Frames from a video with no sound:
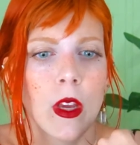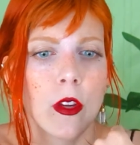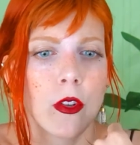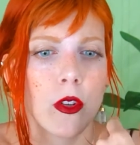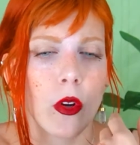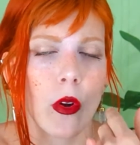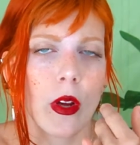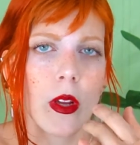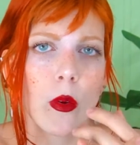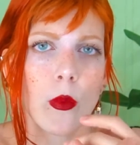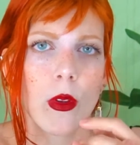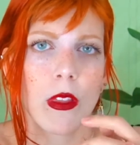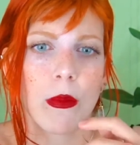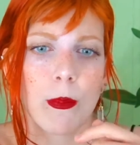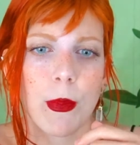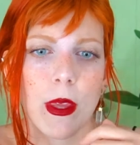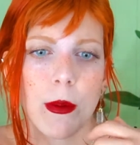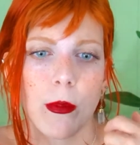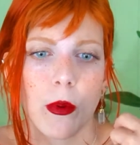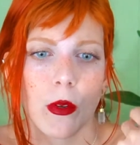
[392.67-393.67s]
toying with
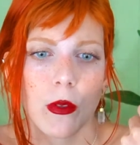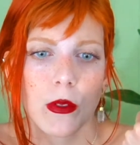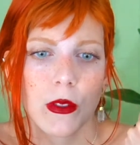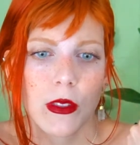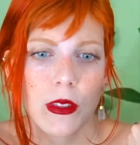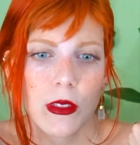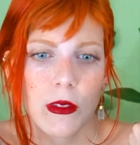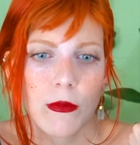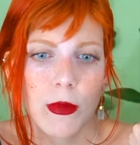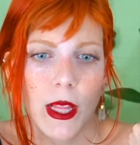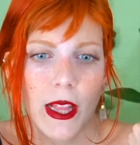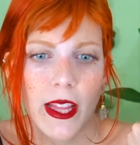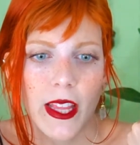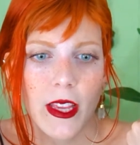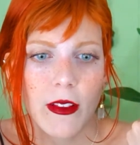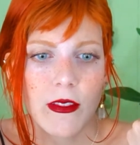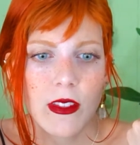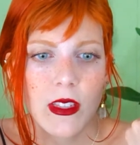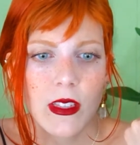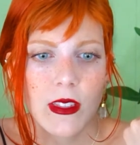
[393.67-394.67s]
people's
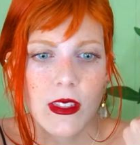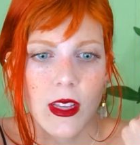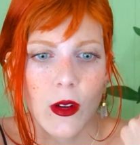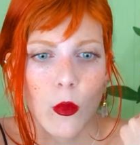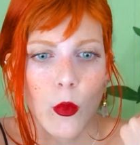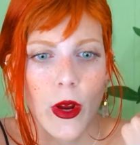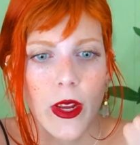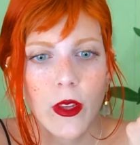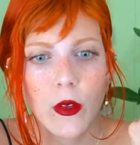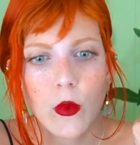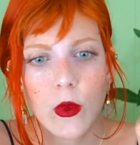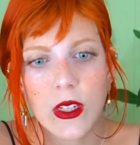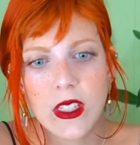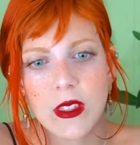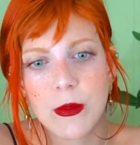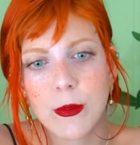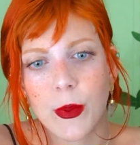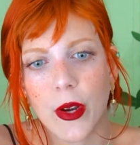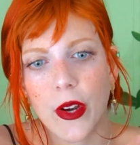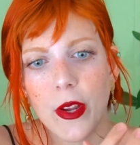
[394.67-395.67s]
beliefs is a way to
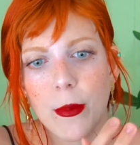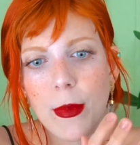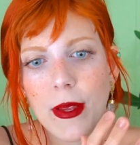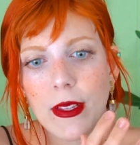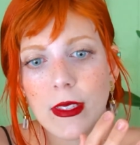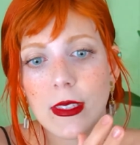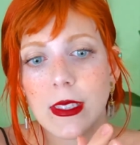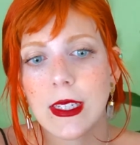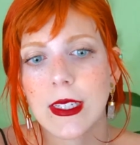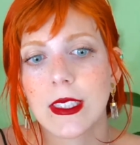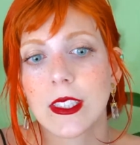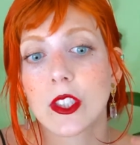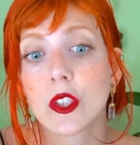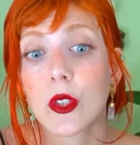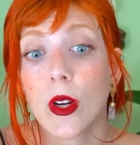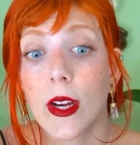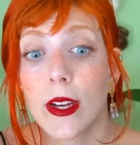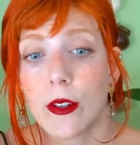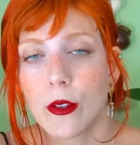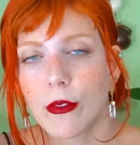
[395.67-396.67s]
experiment and
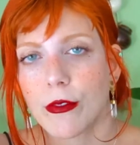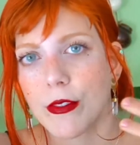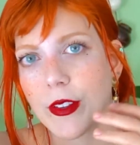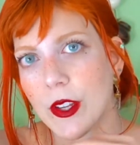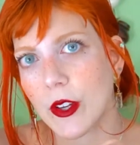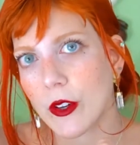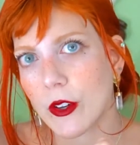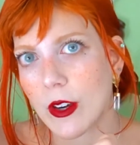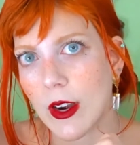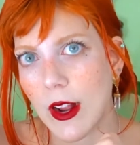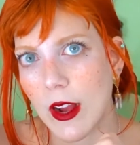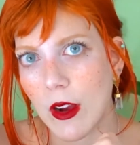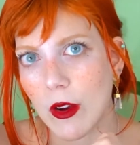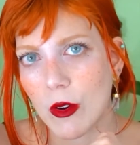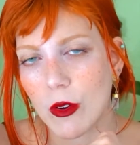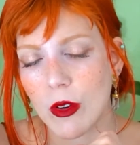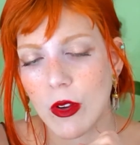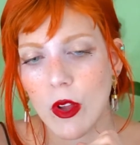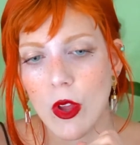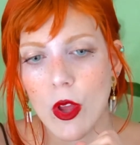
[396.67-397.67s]
try to figure
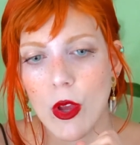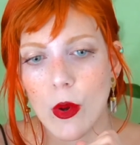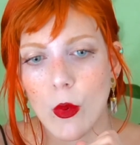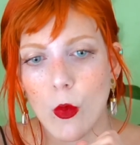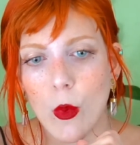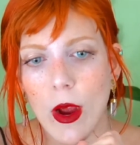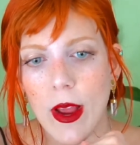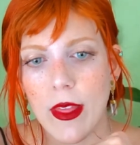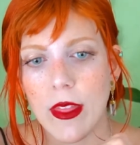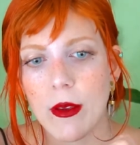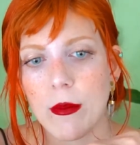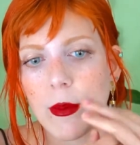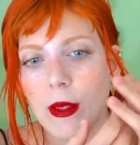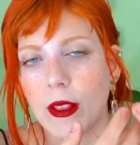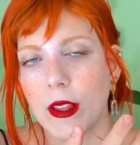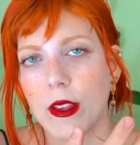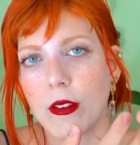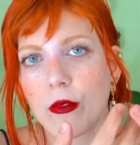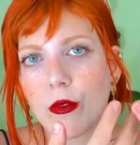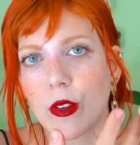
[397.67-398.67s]
out why they
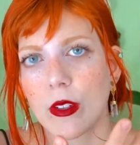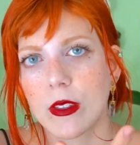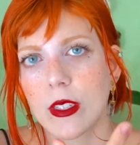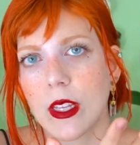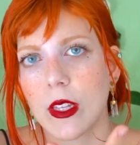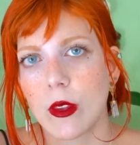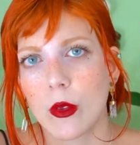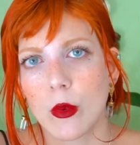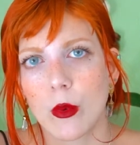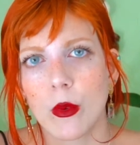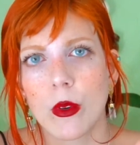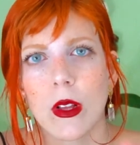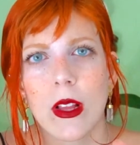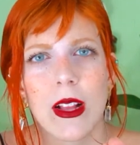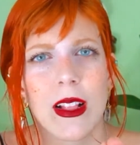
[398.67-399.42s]
believe what they do.